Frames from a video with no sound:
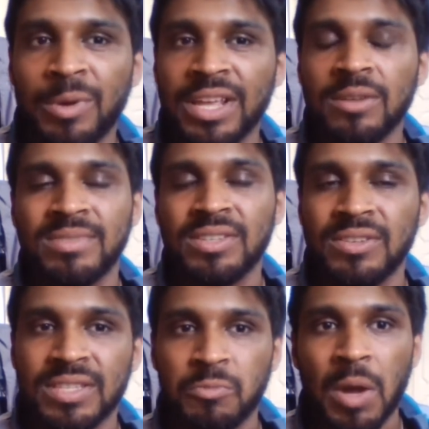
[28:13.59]
when it comes to
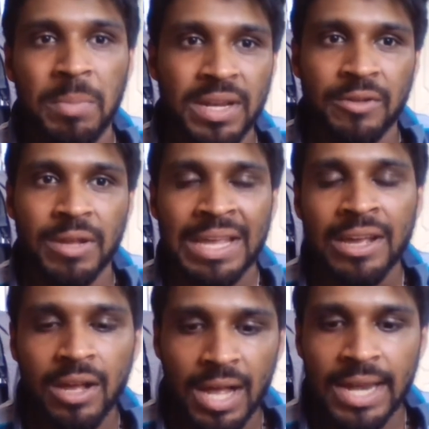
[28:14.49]
his weaponry
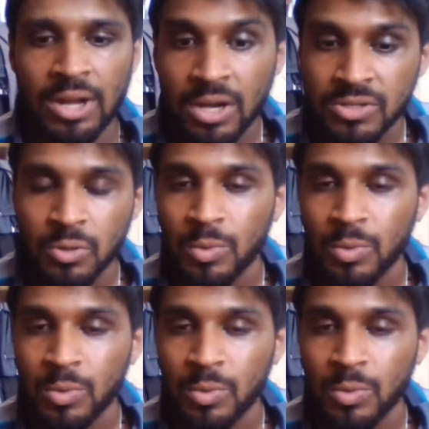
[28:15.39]
and arsenal,